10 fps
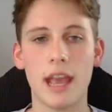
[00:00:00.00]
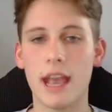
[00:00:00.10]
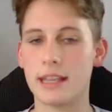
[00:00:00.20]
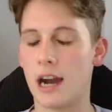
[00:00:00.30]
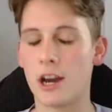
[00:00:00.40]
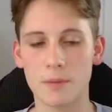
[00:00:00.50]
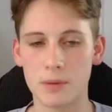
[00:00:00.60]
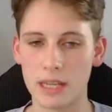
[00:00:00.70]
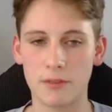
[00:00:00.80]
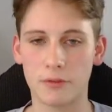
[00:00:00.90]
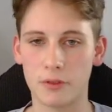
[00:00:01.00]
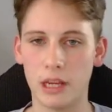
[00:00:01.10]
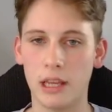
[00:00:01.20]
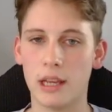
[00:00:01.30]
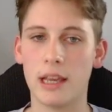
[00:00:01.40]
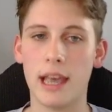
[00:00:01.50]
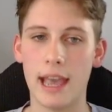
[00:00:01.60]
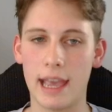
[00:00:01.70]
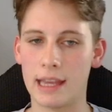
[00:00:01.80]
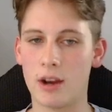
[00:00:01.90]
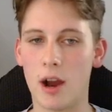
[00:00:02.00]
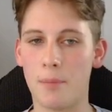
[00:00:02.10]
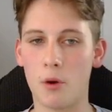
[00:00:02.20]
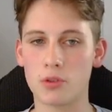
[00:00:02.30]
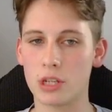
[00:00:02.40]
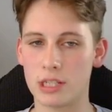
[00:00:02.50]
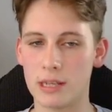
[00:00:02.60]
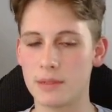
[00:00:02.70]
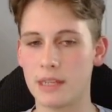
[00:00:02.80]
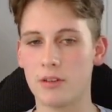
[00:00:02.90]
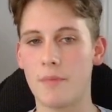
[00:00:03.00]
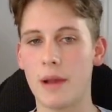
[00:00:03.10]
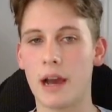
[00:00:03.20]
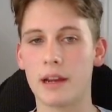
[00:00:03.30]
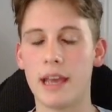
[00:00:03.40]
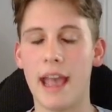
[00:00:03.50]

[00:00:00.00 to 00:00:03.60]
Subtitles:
It's 100% free, and I'm posting tips here about